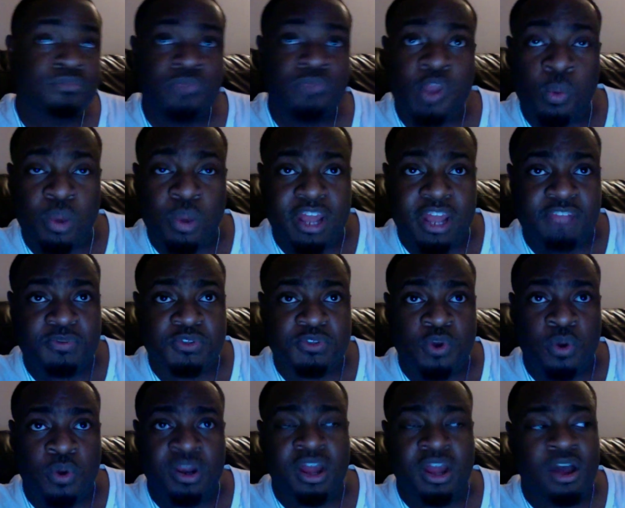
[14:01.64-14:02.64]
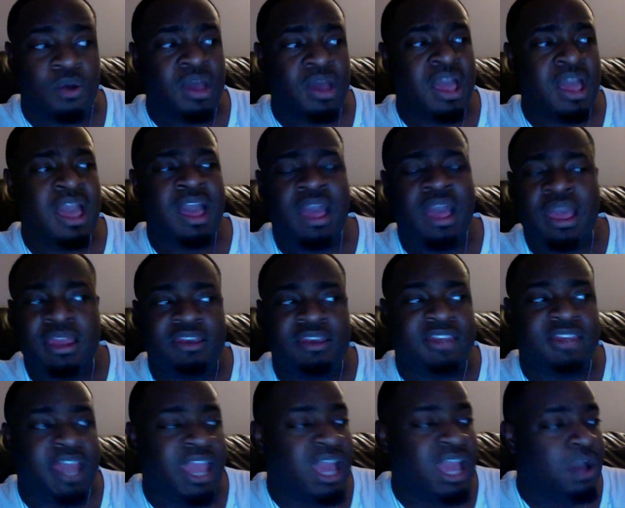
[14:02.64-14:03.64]
What else was going on?
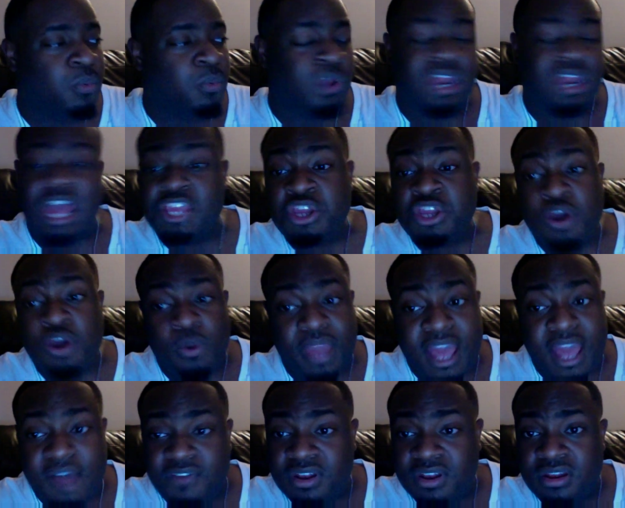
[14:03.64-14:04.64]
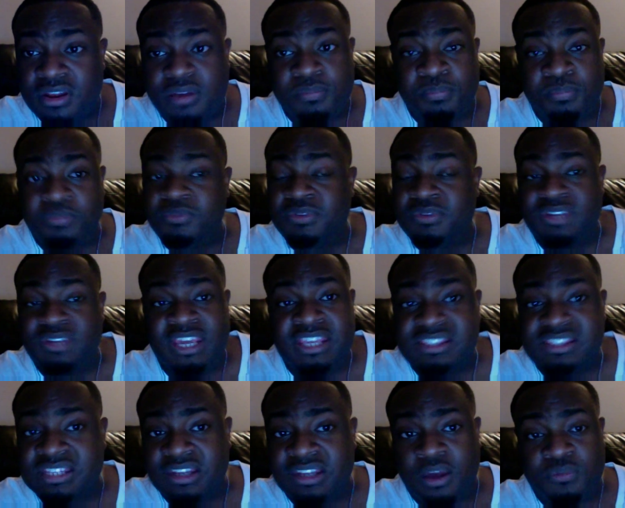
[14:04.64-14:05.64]
Dad, when are you gonna ever look
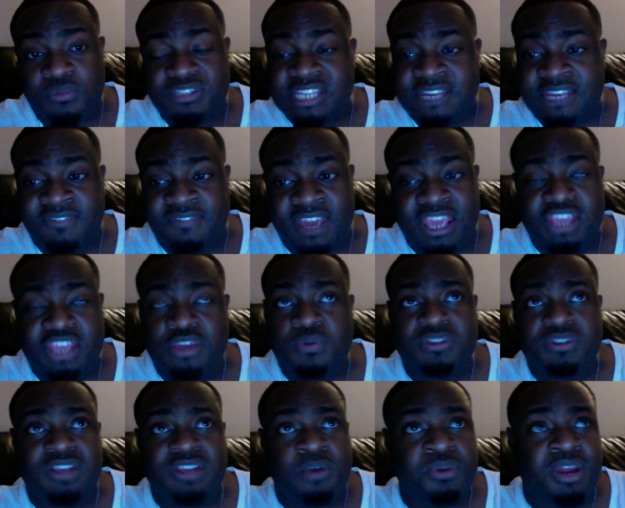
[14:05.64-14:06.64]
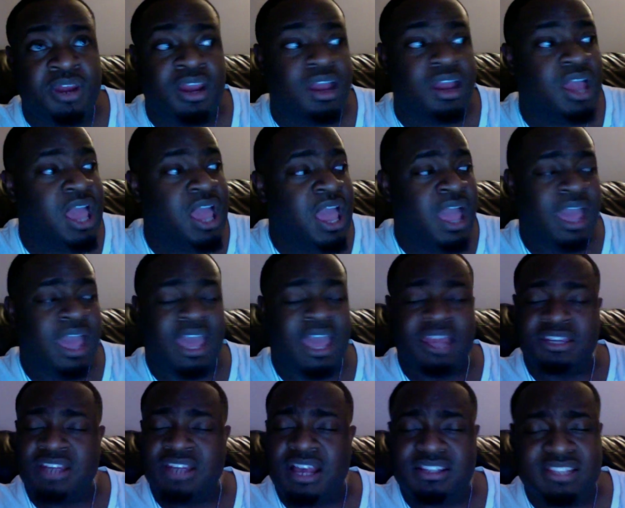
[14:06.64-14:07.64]
decent on TV? You was on there,
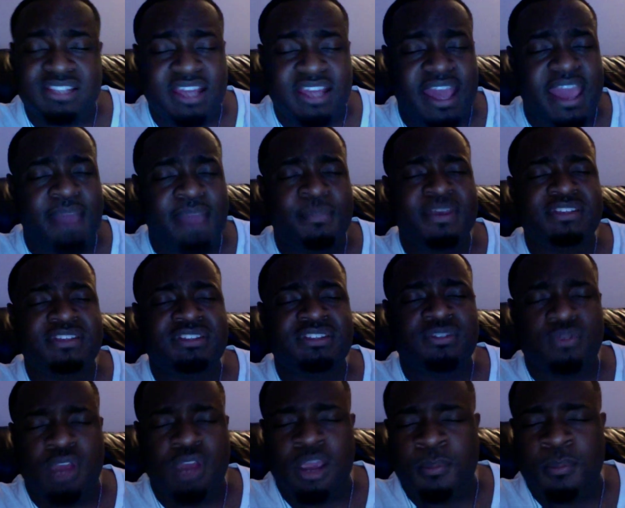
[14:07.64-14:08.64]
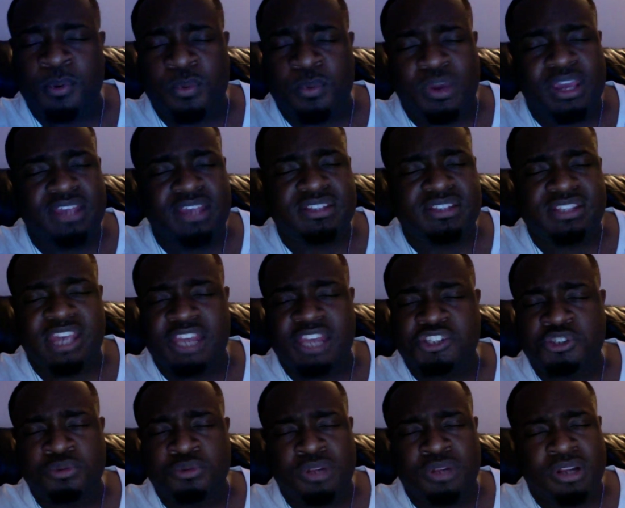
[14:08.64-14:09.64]
and Dustin had me screaming when he
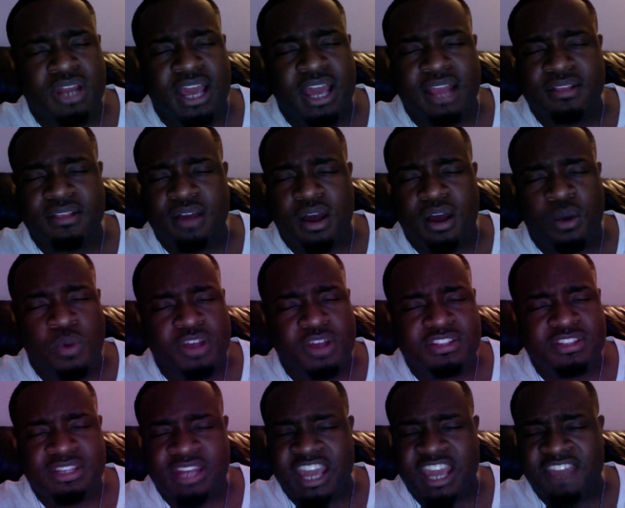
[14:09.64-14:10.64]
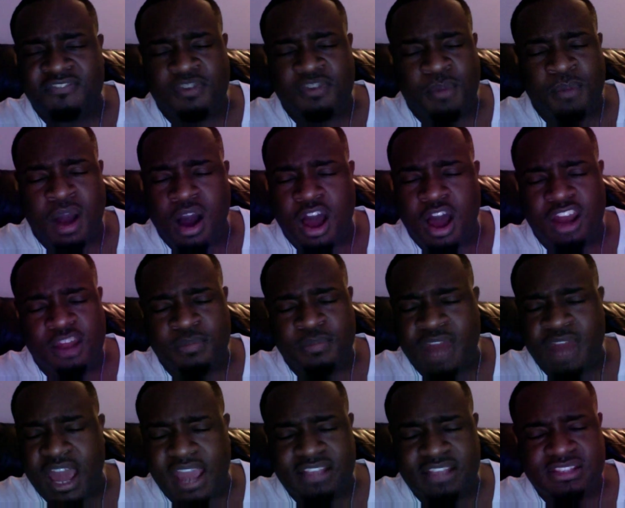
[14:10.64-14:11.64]
said you look like uh, what's her name from Harlem
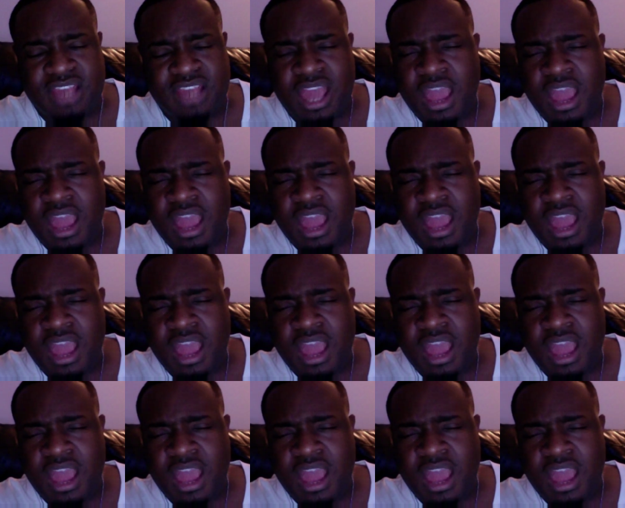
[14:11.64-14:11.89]
Nights.